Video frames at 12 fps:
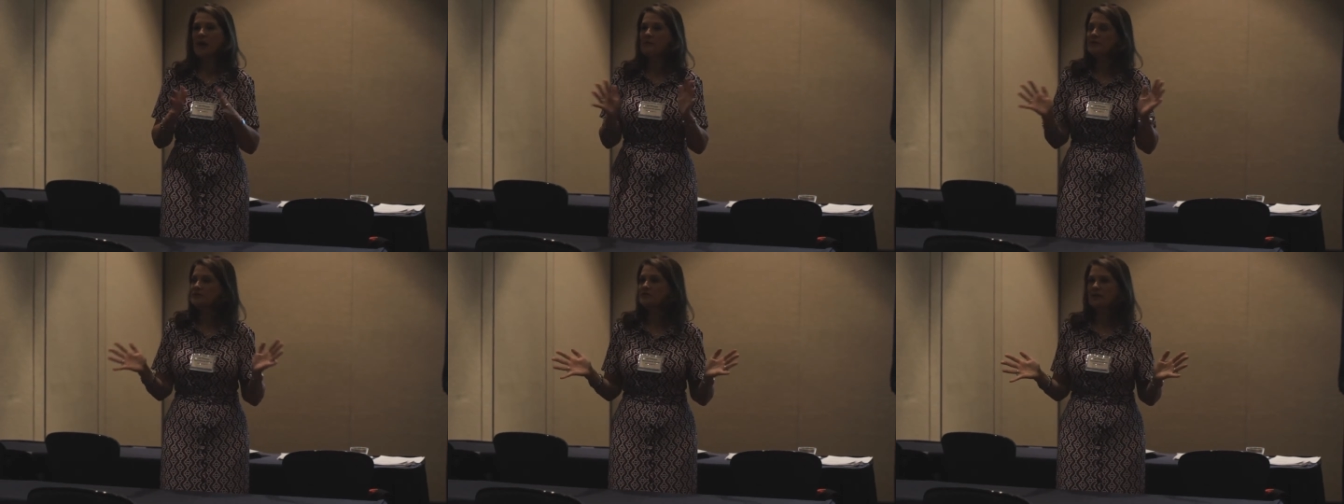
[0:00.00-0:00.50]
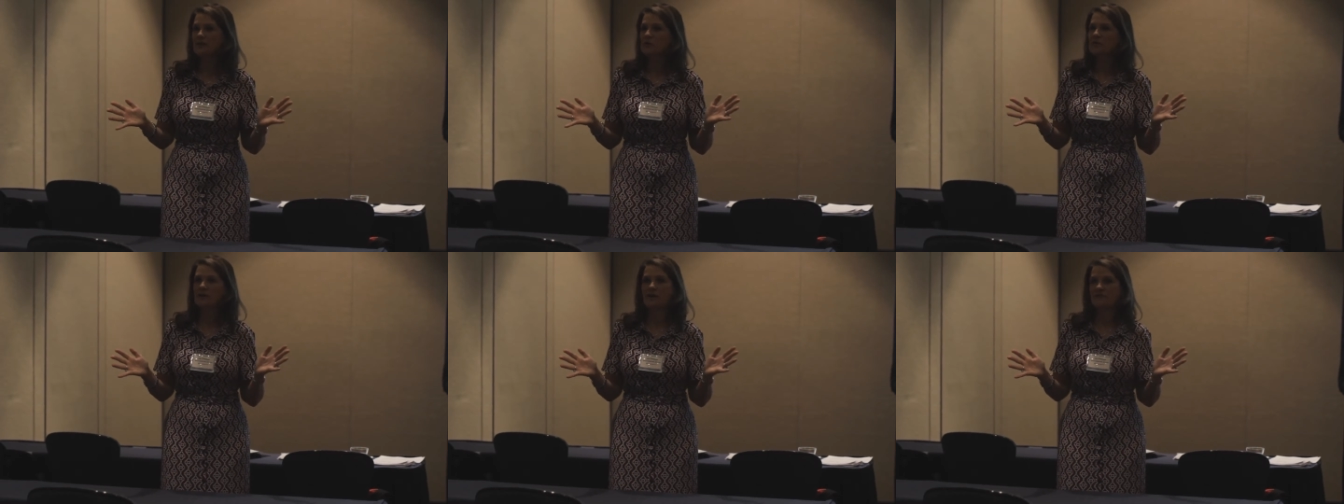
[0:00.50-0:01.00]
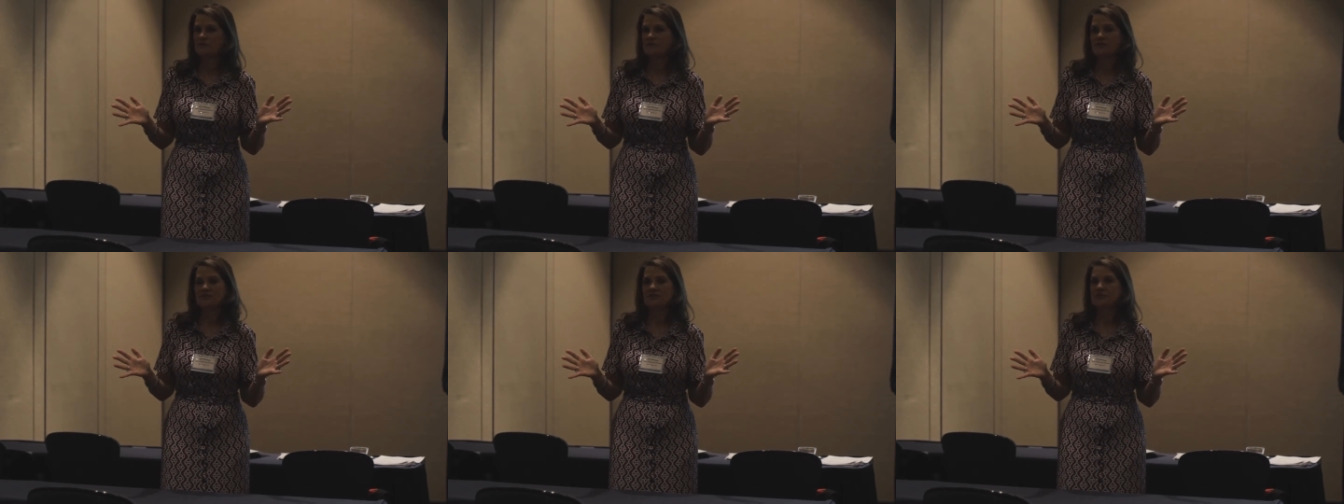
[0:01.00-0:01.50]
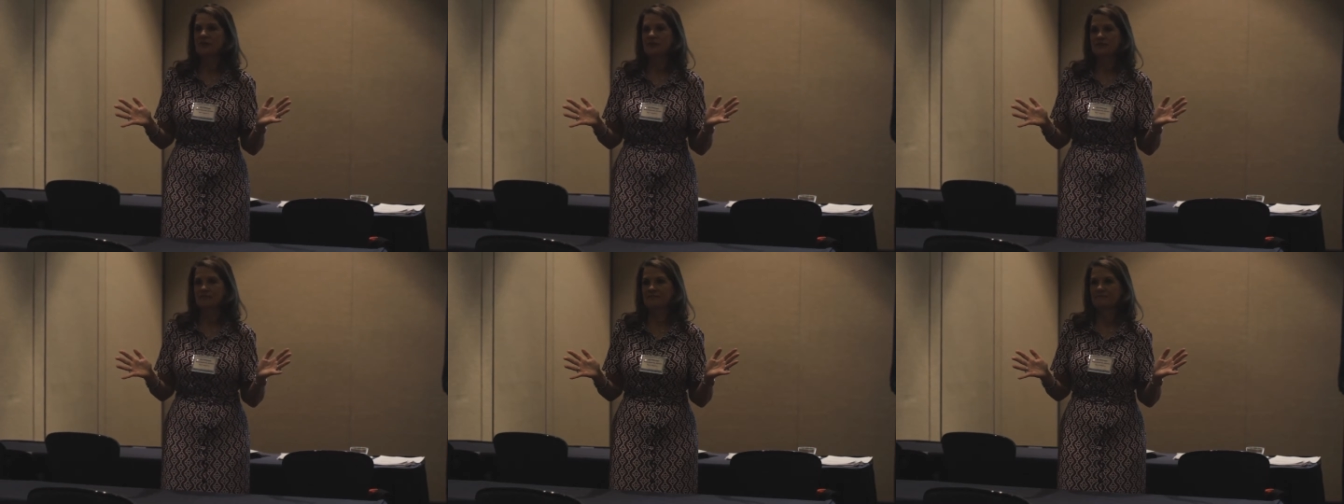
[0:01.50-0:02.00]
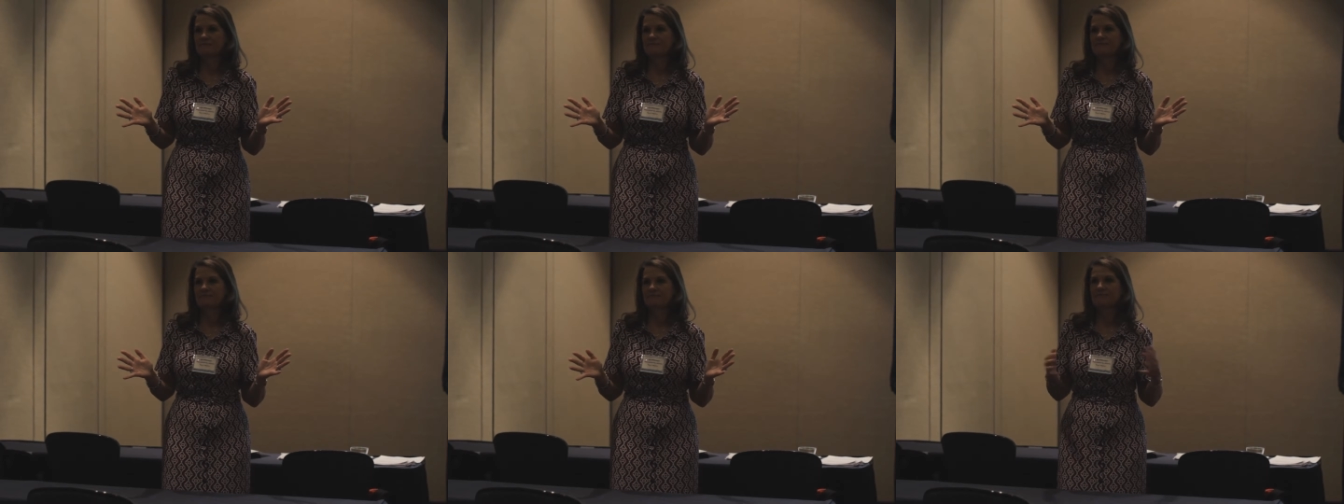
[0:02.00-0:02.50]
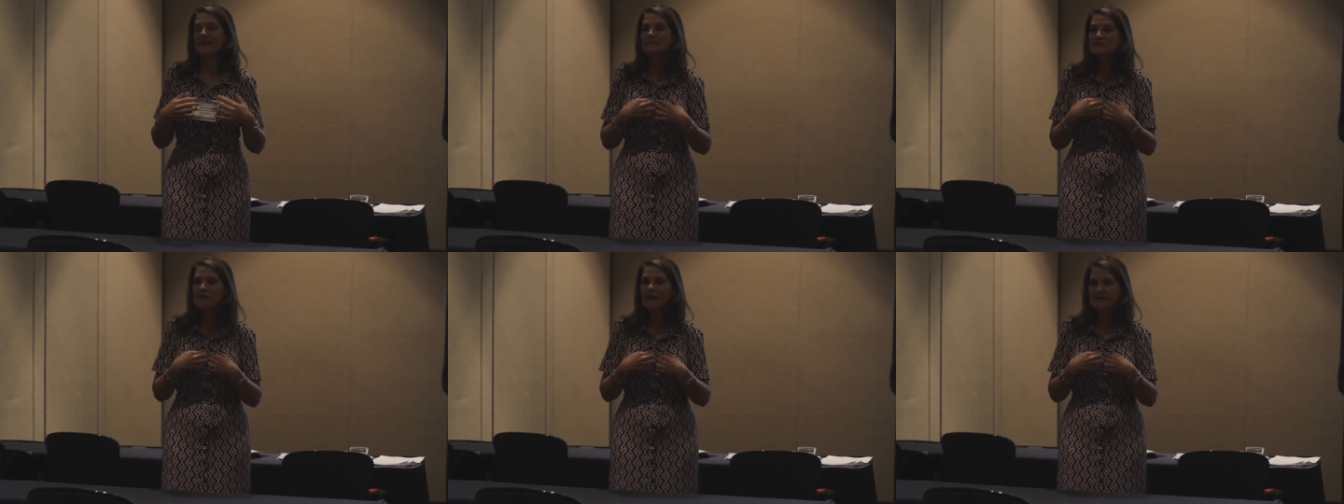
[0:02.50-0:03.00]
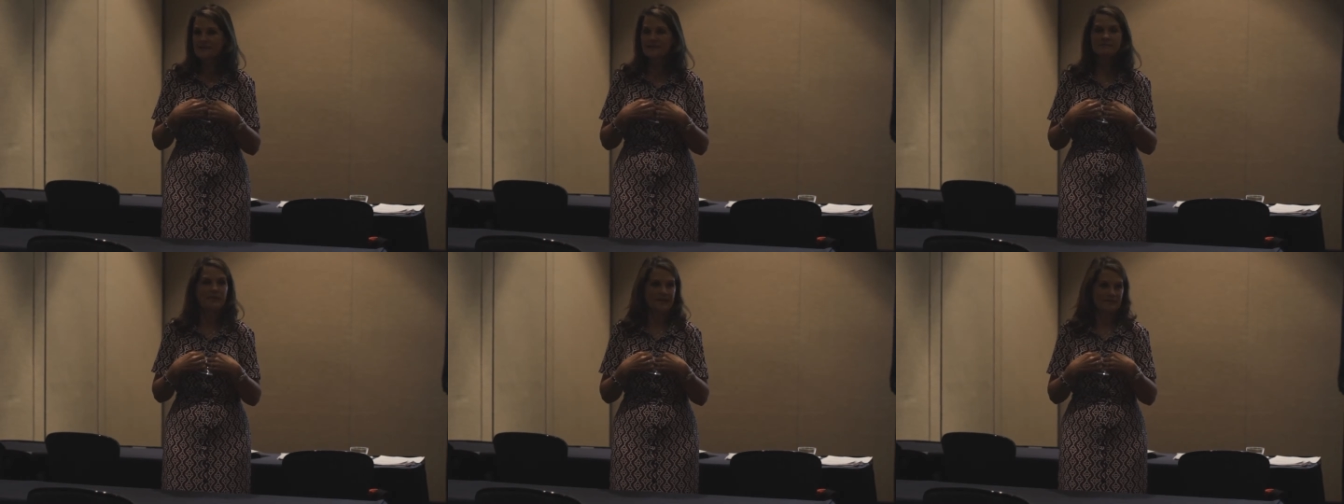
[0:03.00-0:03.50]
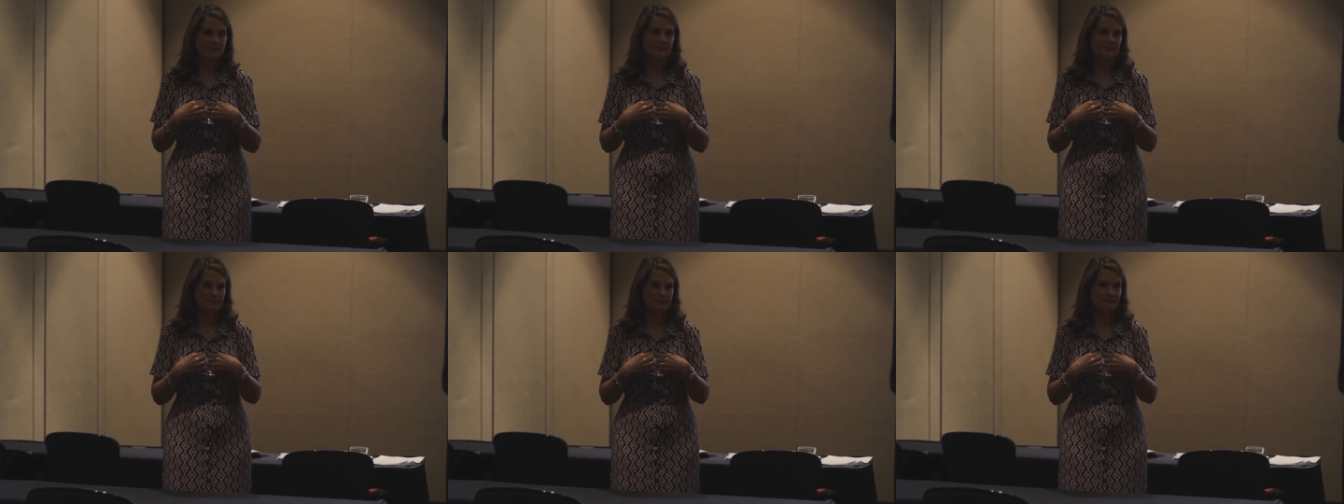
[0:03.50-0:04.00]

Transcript: and we just had a quick conversation about it. That's what I did in my school.